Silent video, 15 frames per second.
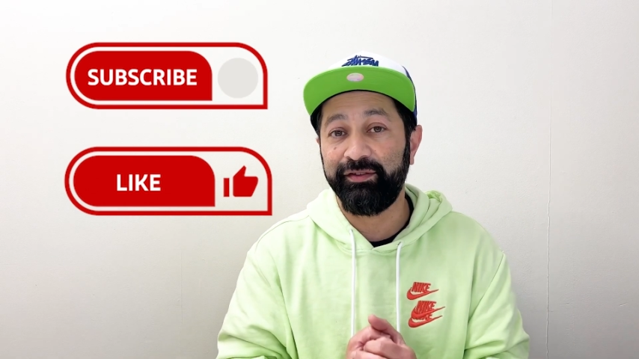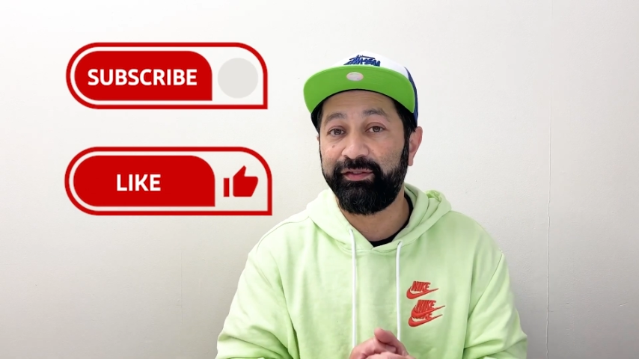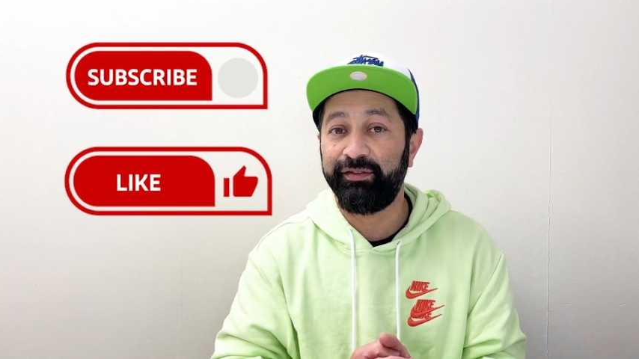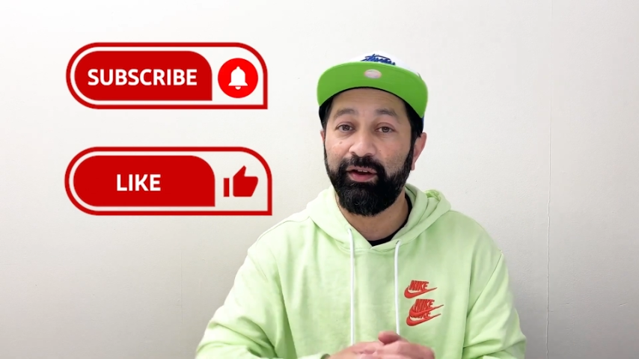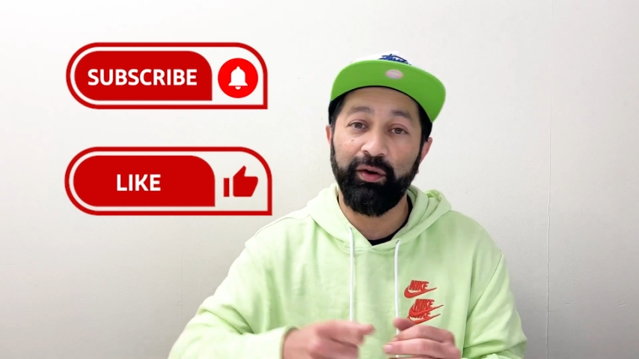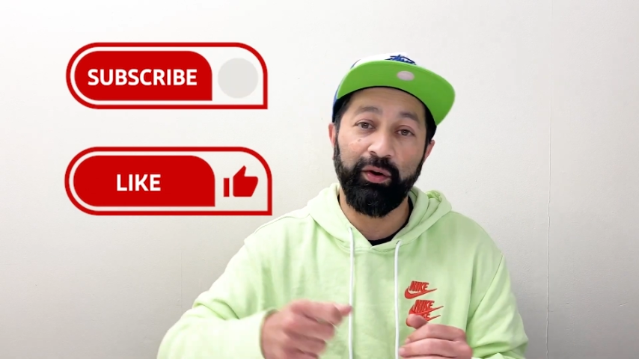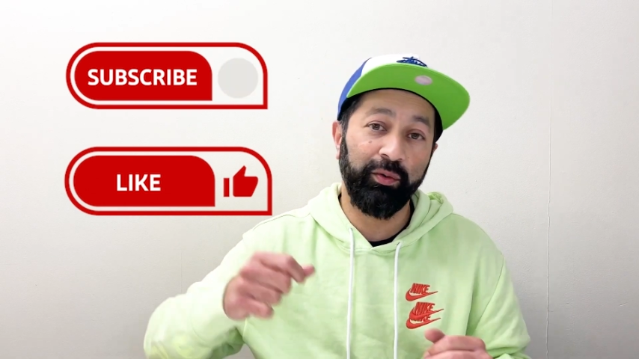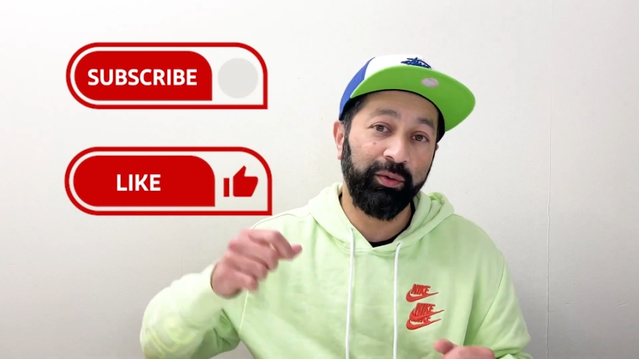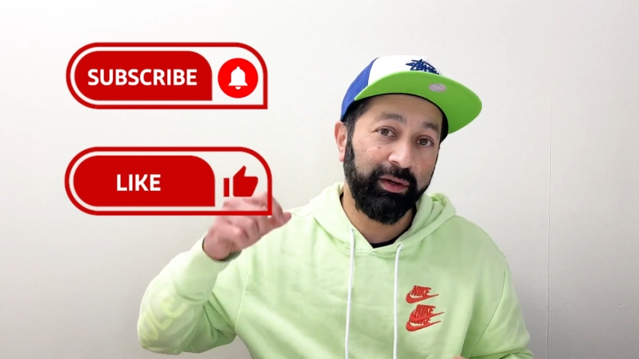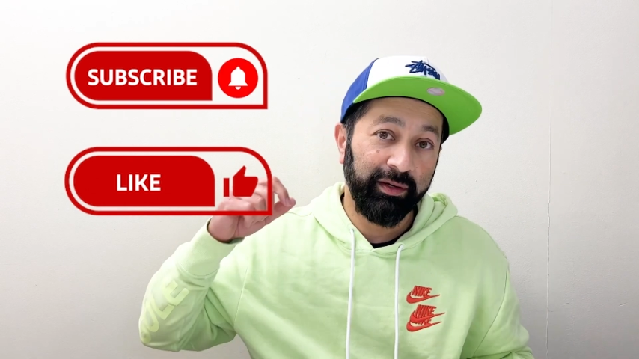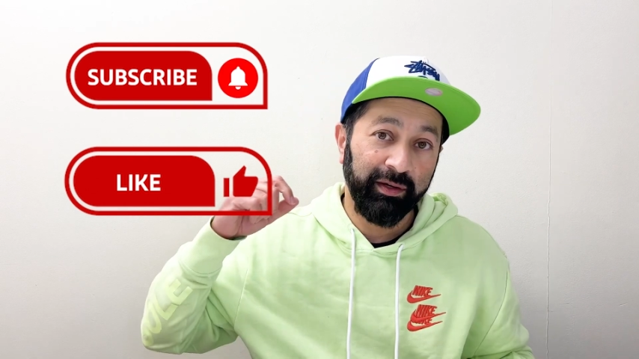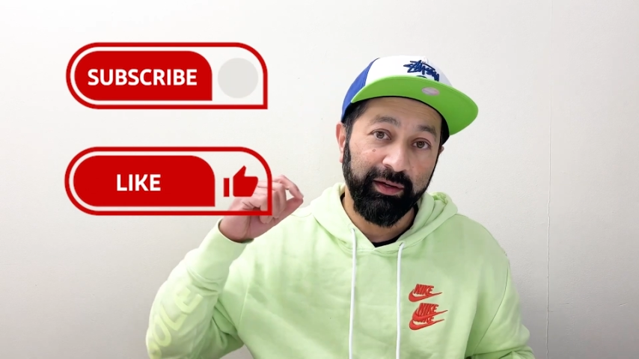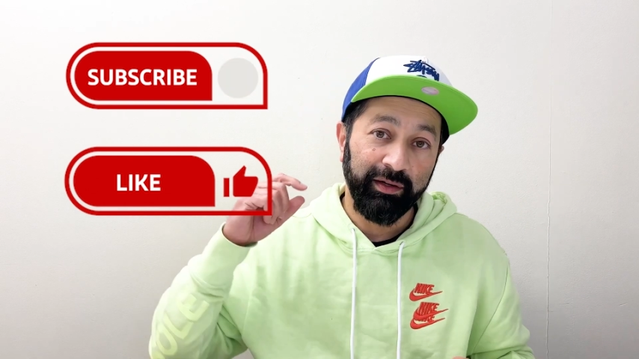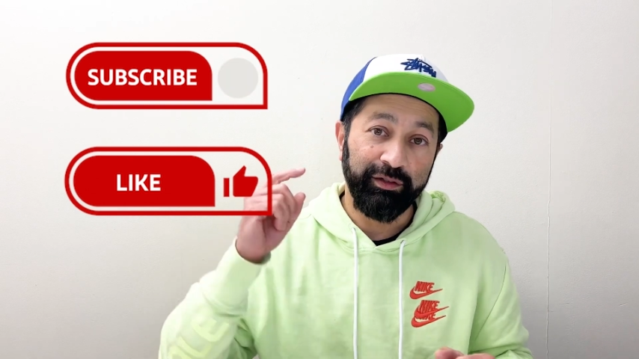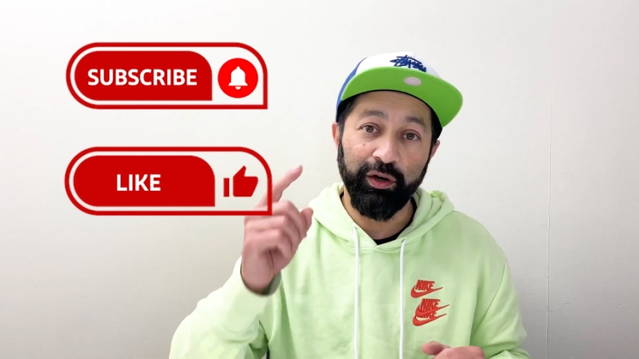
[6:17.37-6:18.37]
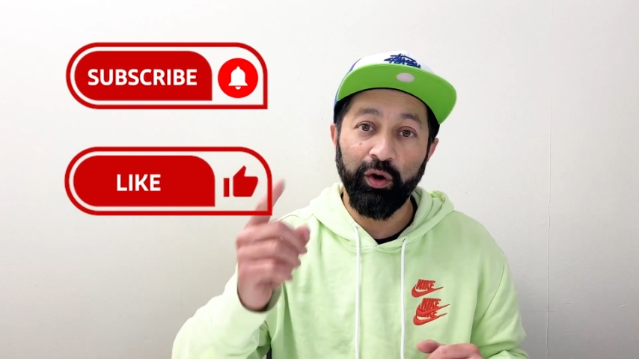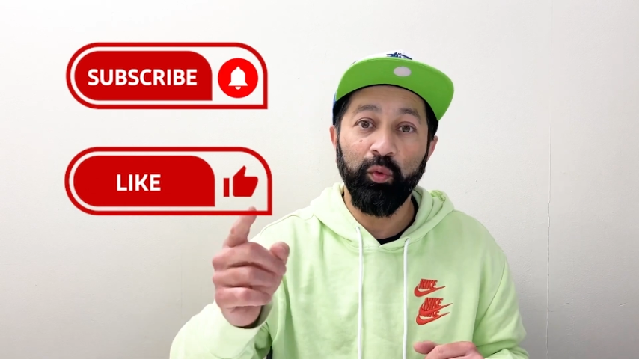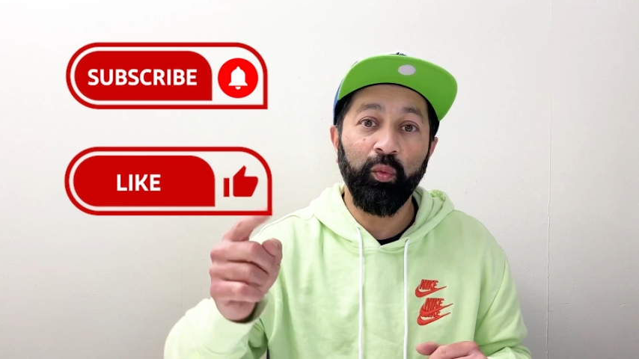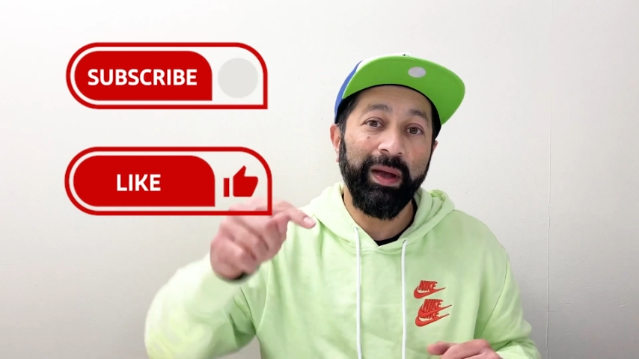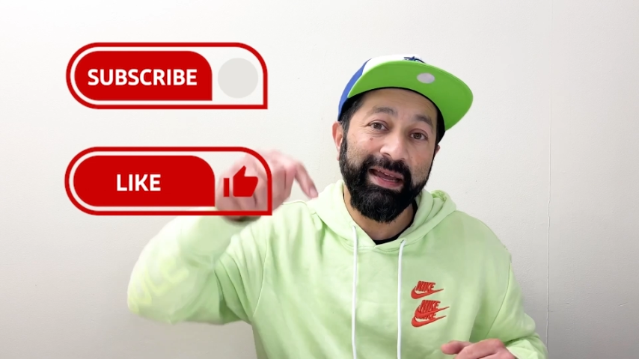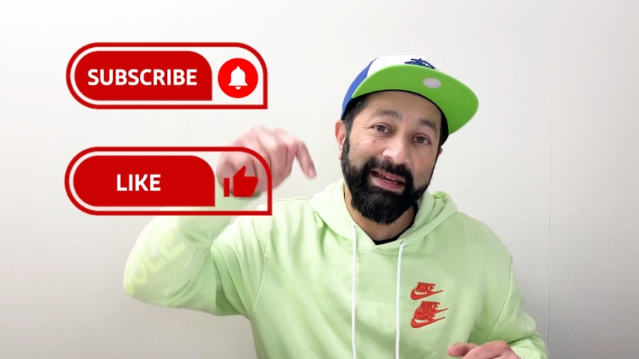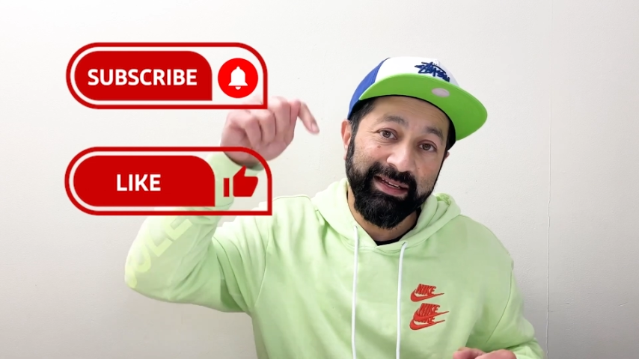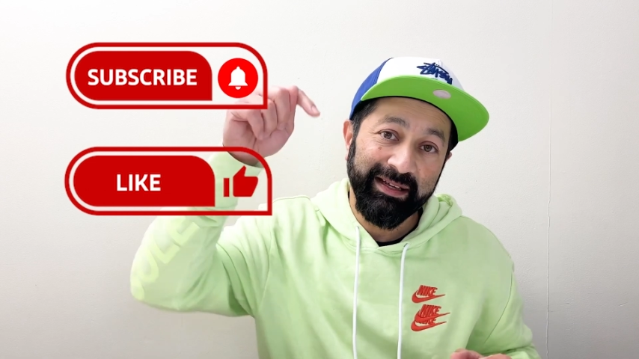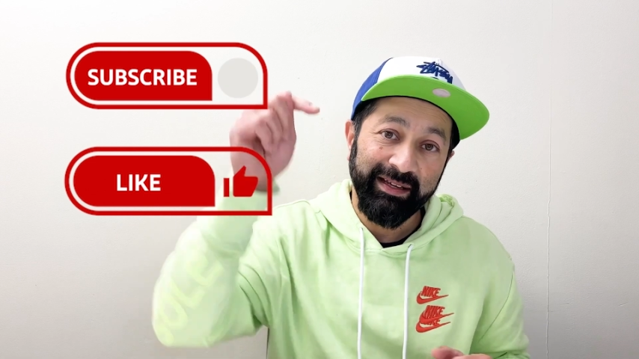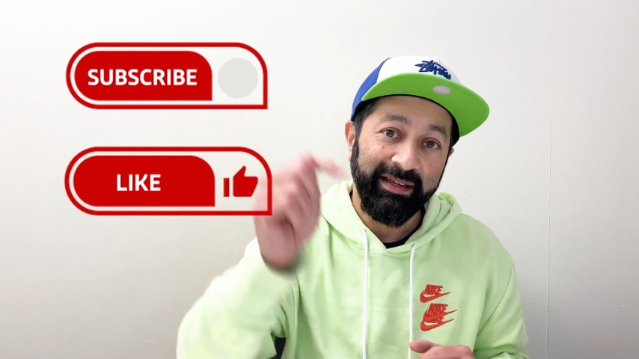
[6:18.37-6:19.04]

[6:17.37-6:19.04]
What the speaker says: So don't wait,